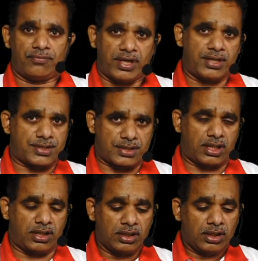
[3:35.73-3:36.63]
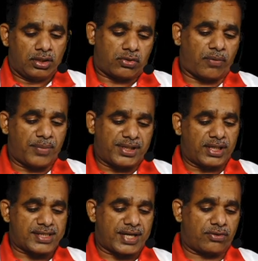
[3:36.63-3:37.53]
various raw
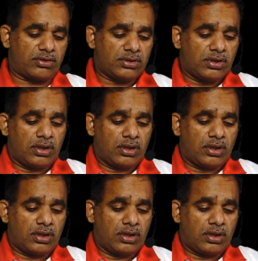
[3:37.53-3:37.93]
materials and all,